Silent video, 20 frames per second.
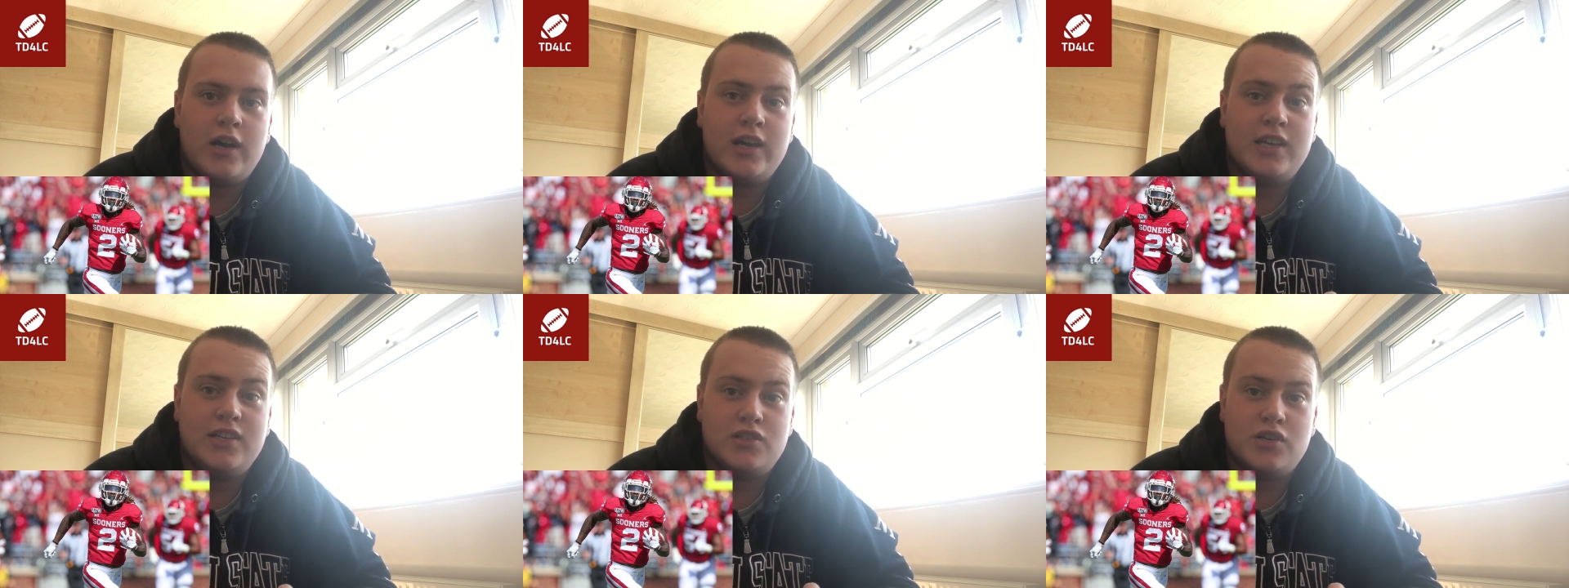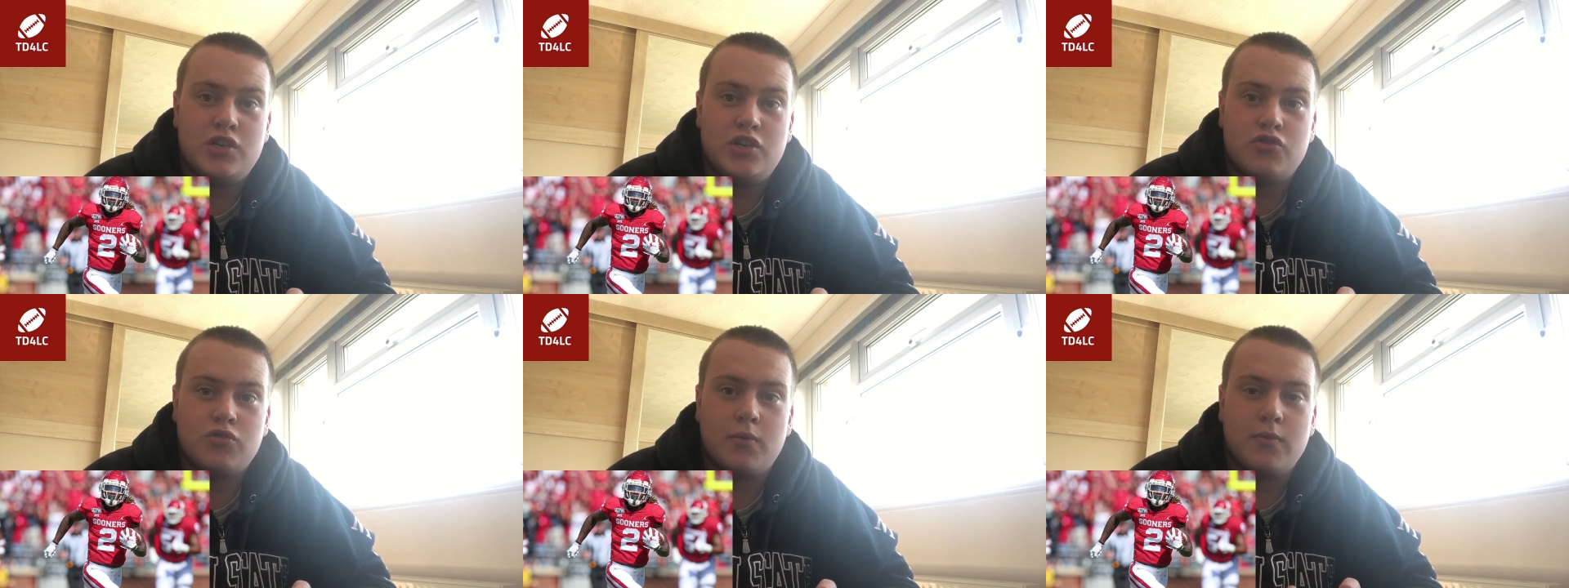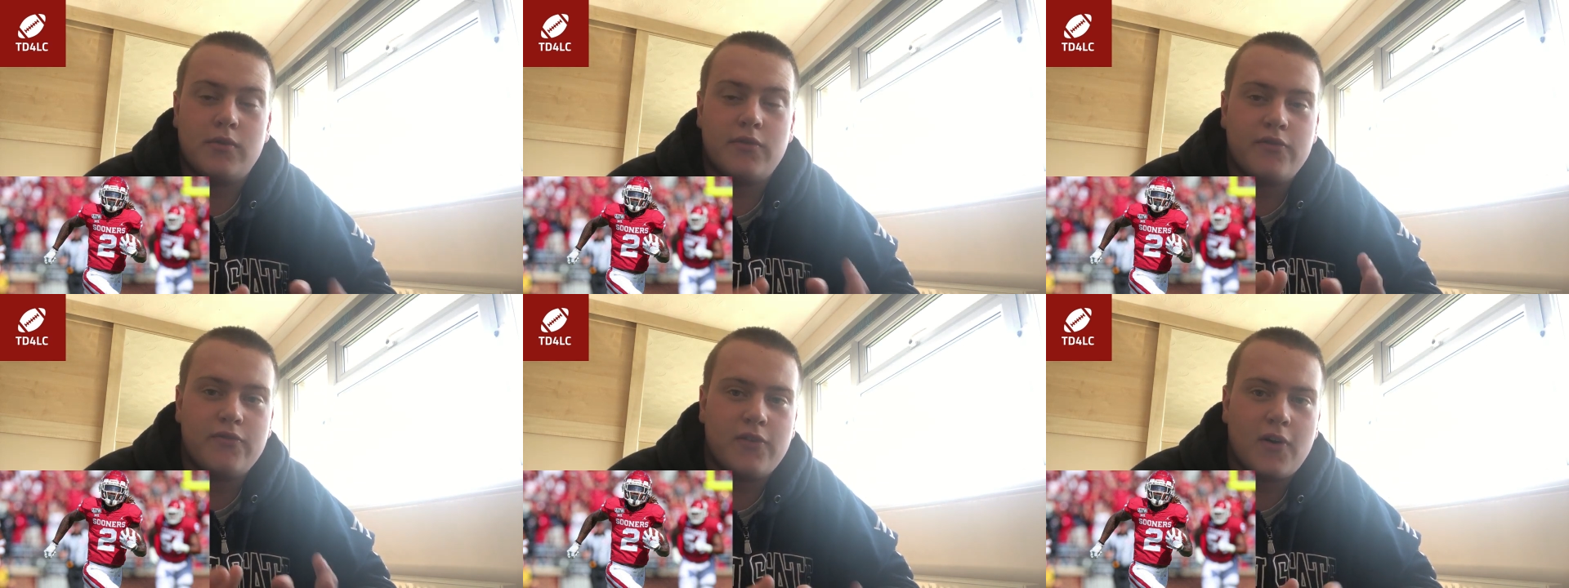He's only
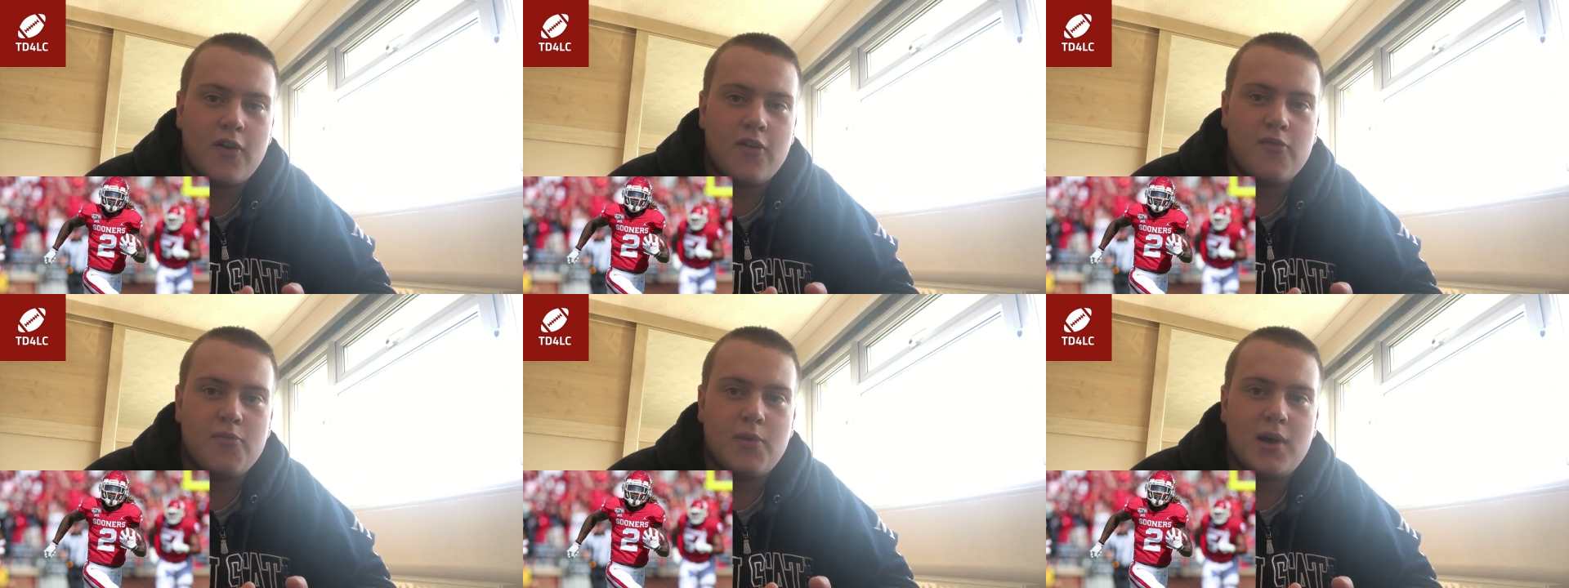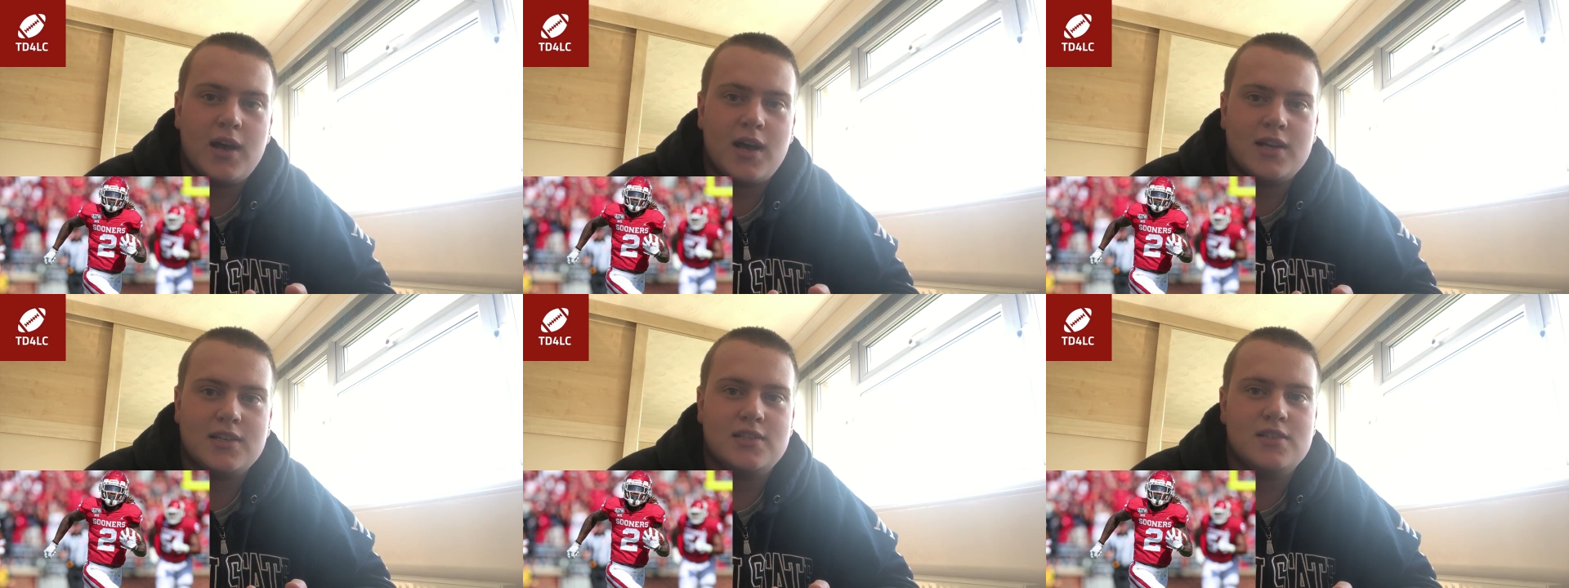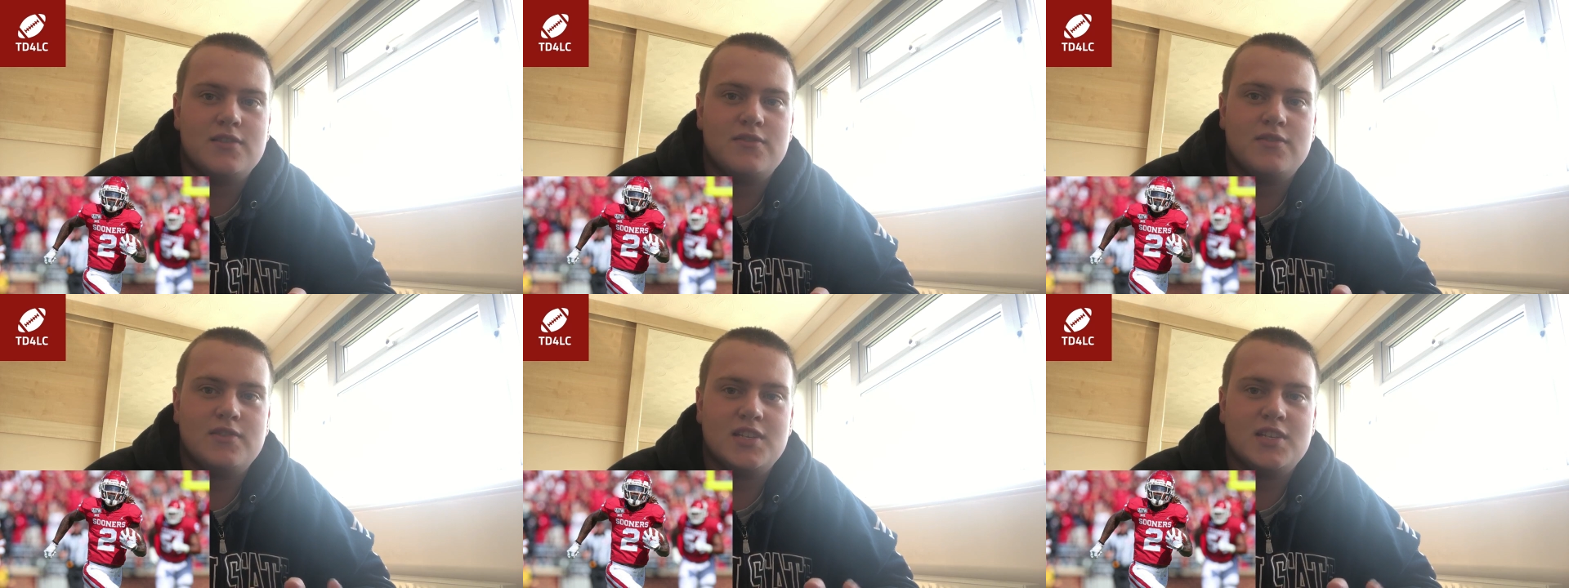dropped 5 passes of